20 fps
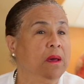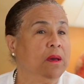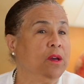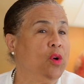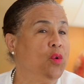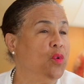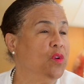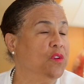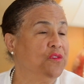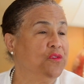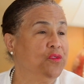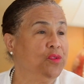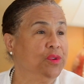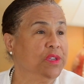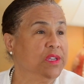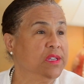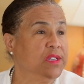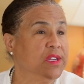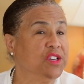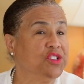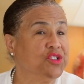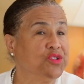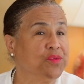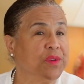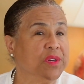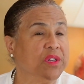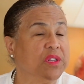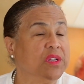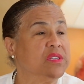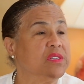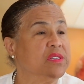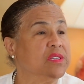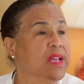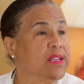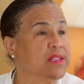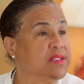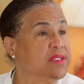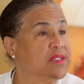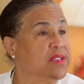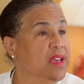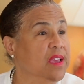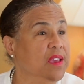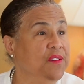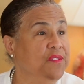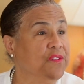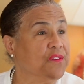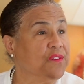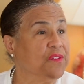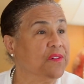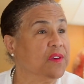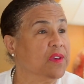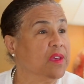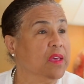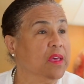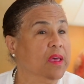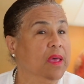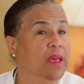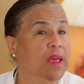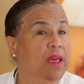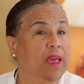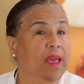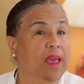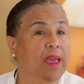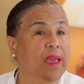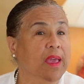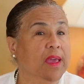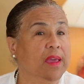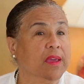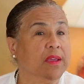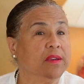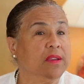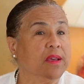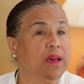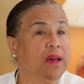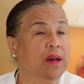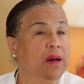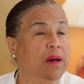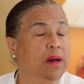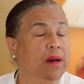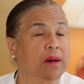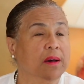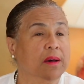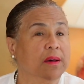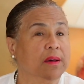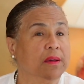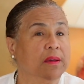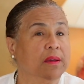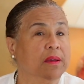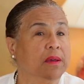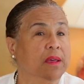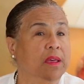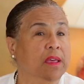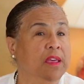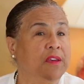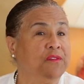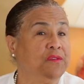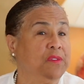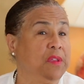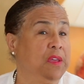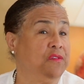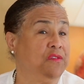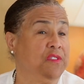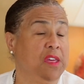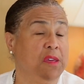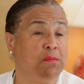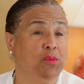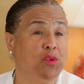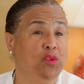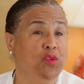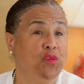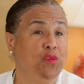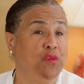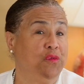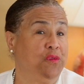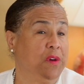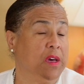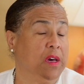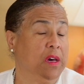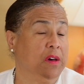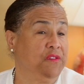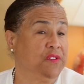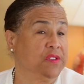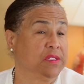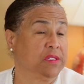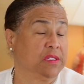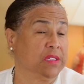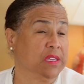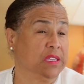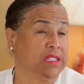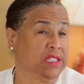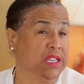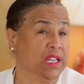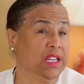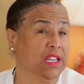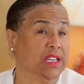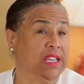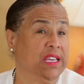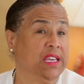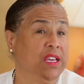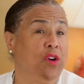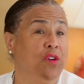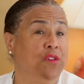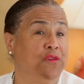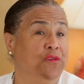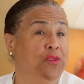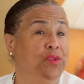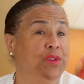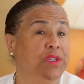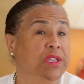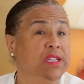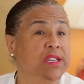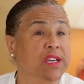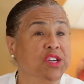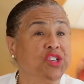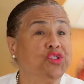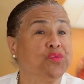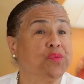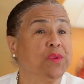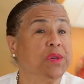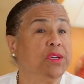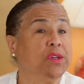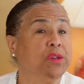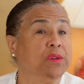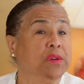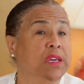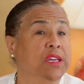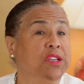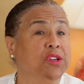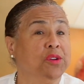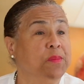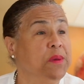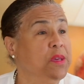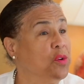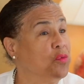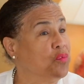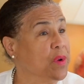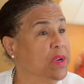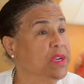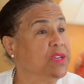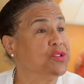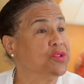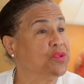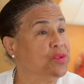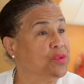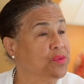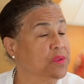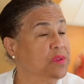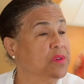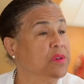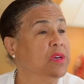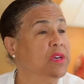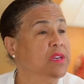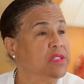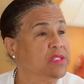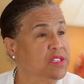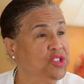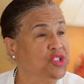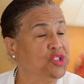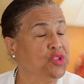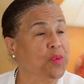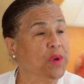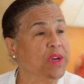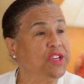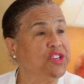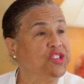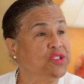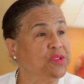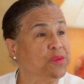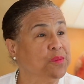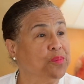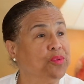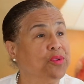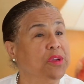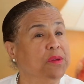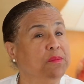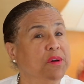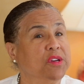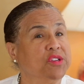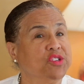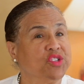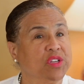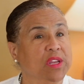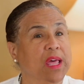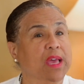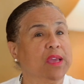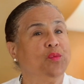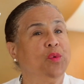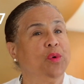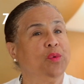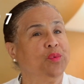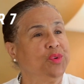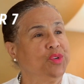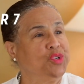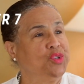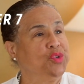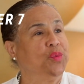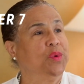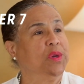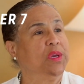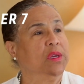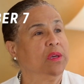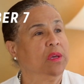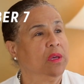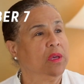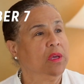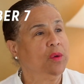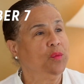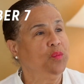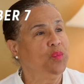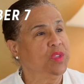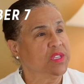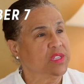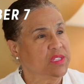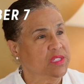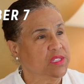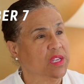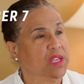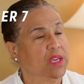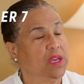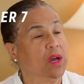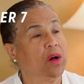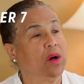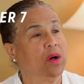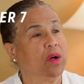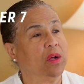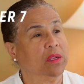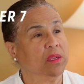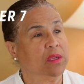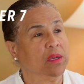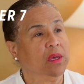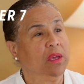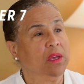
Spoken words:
go on Fulton Industrial. It's not safe. And if they move a facility on Fulton Industrial, it'll be a rental situation, pretty much like what we're doing with the City Hall.